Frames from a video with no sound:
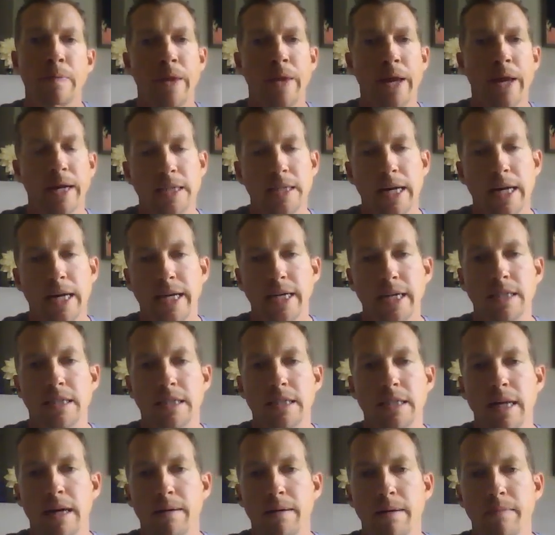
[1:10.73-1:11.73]
that takes
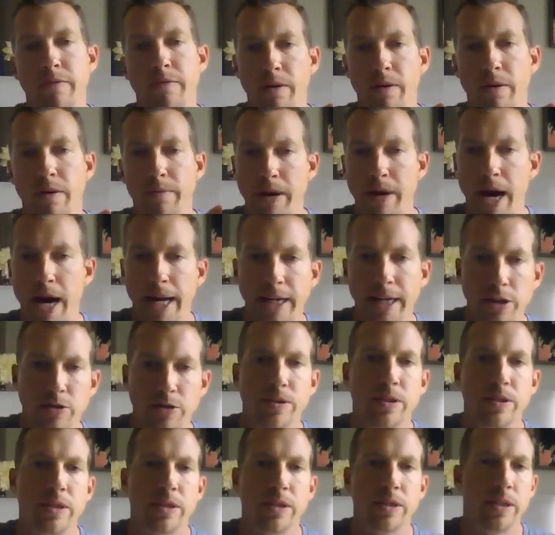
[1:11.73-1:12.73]
them from not
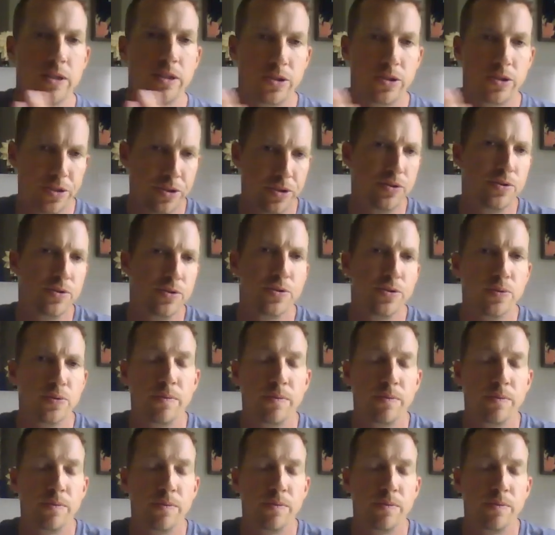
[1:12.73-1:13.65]
interested to